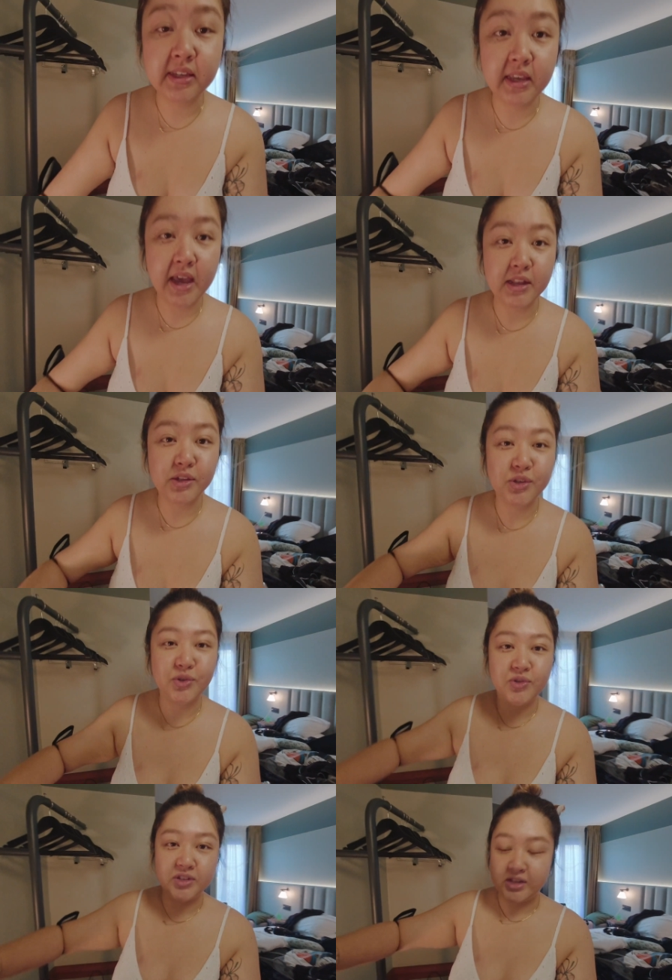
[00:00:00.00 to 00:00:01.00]
to get two
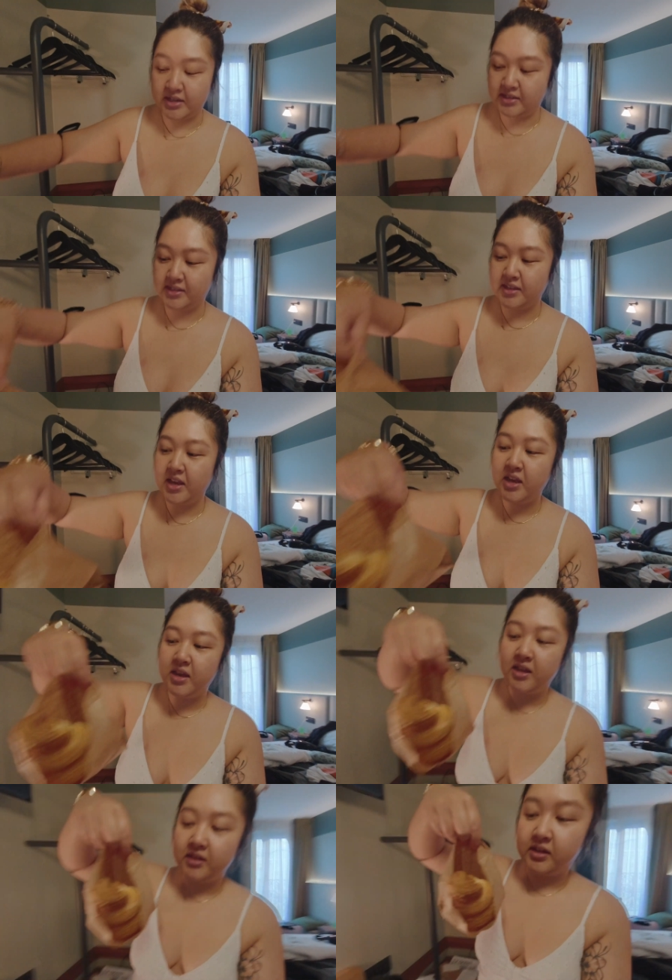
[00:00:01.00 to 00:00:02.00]
croissants
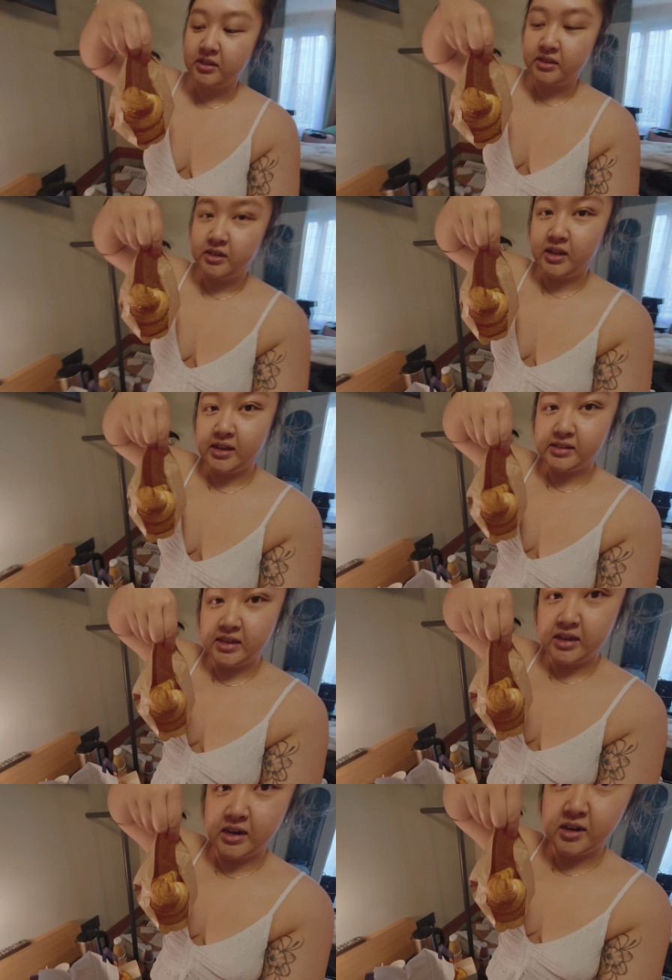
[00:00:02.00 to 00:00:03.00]
because it's our last day
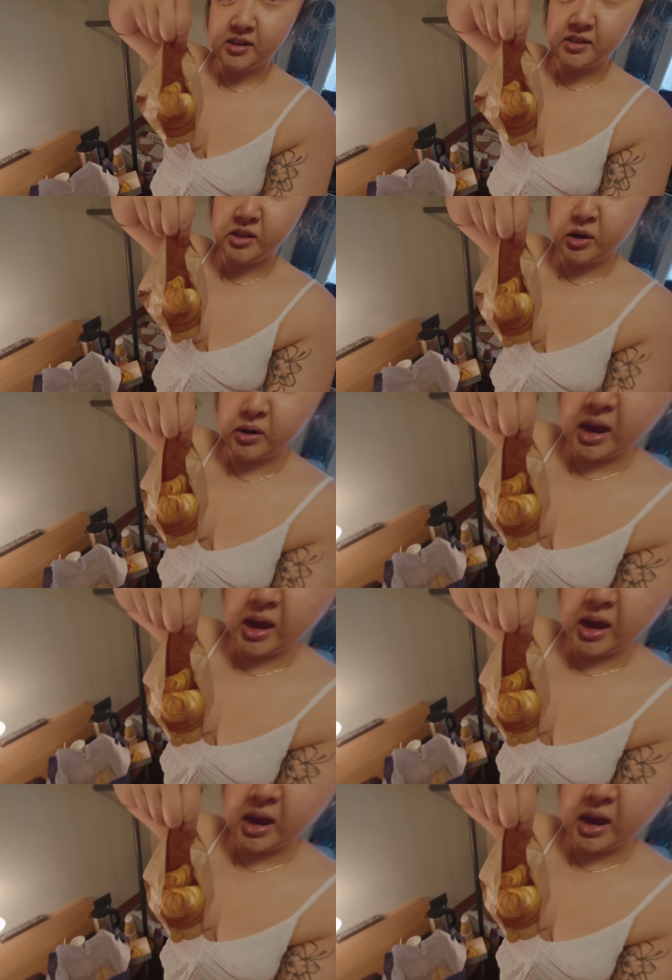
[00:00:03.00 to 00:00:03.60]
here. So,